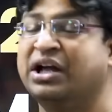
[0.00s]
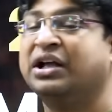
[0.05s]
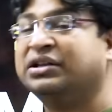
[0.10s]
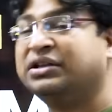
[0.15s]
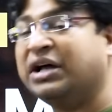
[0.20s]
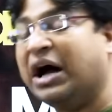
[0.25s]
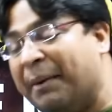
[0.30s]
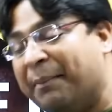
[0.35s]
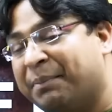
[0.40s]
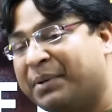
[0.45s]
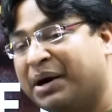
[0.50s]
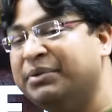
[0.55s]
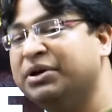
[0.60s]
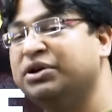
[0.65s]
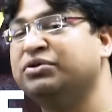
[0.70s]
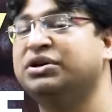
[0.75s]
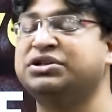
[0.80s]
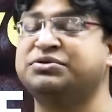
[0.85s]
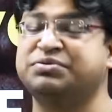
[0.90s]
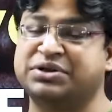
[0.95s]
The upcoming
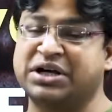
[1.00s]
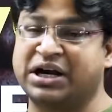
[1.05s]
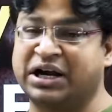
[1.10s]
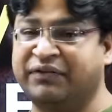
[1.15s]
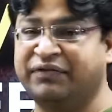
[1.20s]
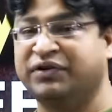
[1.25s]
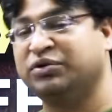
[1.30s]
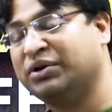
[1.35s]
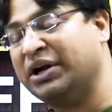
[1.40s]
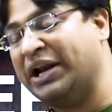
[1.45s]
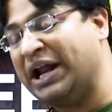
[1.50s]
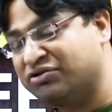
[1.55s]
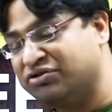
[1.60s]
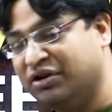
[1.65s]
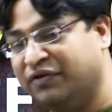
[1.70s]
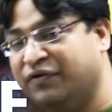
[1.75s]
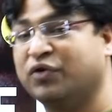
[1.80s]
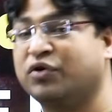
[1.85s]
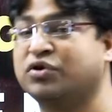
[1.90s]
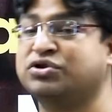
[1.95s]
units which are left, you can
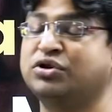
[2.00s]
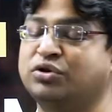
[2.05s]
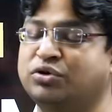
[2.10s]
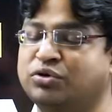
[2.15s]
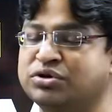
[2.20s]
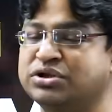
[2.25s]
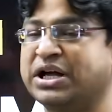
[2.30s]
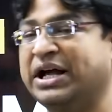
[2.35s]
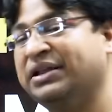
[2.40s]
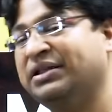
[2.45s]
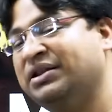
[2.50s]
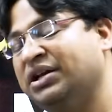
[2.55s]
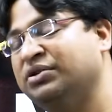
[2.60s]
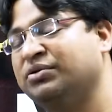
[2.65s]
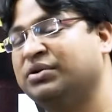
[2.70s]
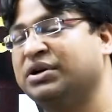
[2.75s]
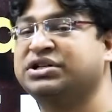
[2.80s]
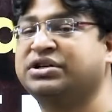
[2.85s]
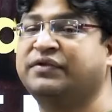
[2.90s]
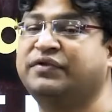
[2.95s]
actually focus on those, and then you
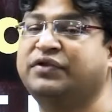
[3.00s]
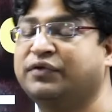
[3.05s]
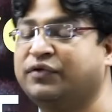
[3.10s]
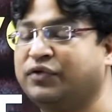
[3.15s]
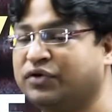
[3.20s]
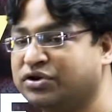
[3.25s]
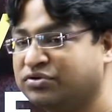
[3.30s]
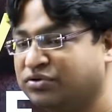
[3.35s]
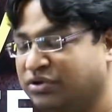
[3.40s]
can shift your focus